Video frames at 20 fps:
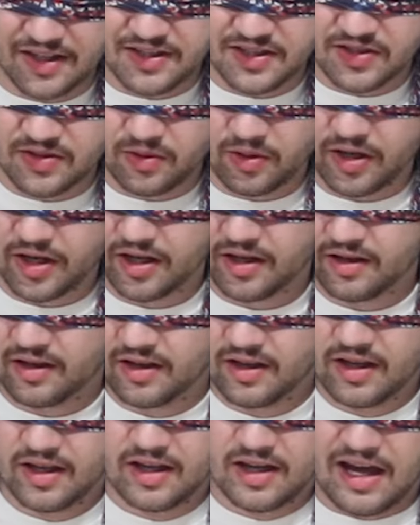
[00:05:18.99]
think that's
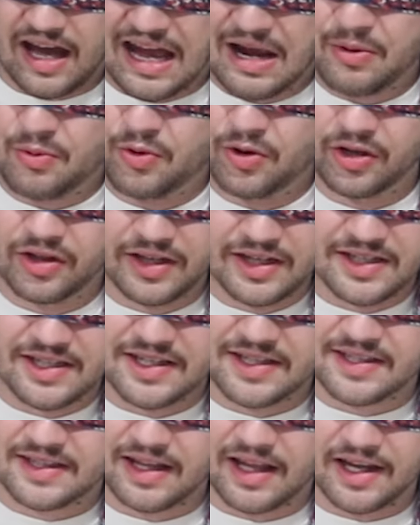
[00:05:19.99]
soy. I
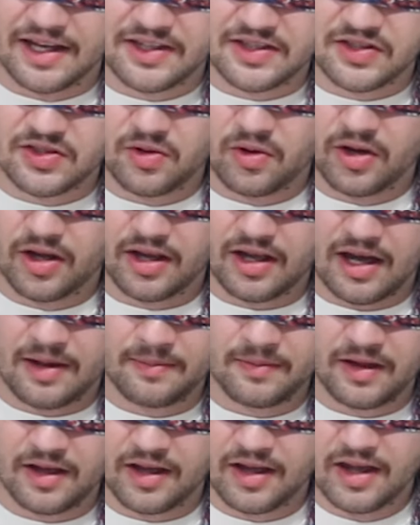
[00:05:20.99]
really dislike soy.
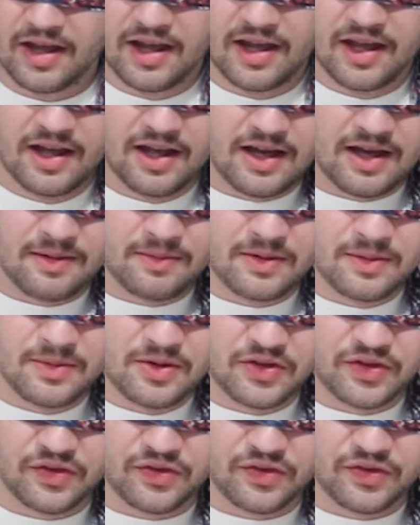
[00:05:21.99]
I'm the